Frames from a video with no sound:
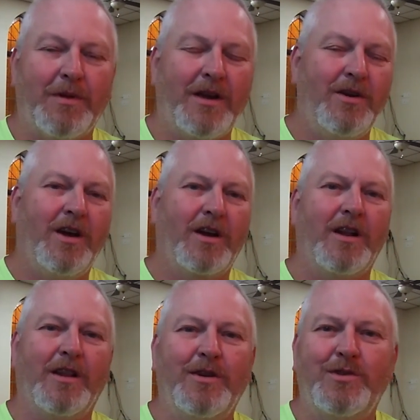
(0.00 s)
Now, you're not
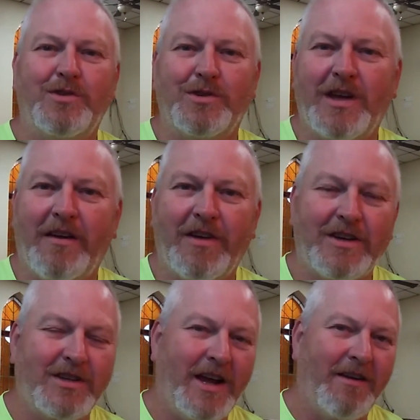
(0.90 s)
going to lose your
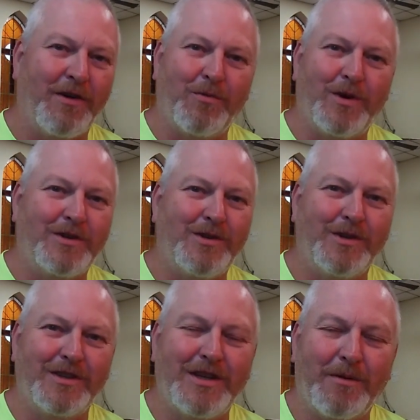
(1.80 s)
salvation ever once
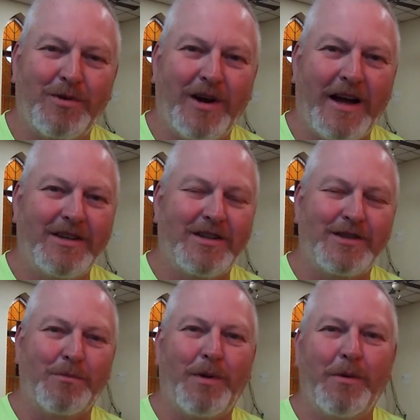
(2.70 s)
you accept Christ,
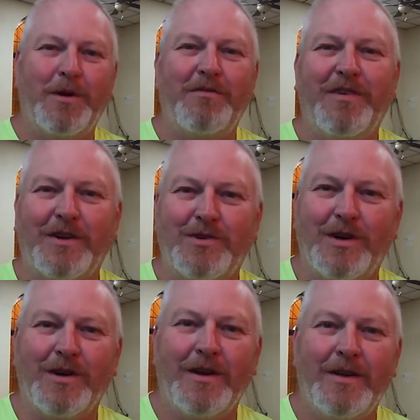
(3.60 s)
it's a permanent
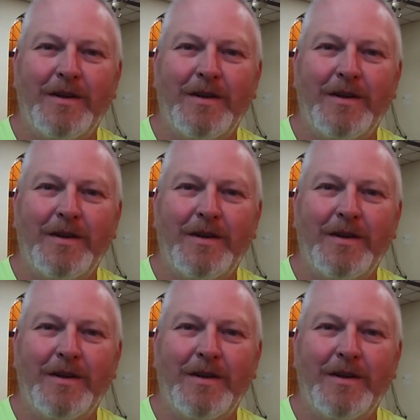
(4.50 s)
fixture.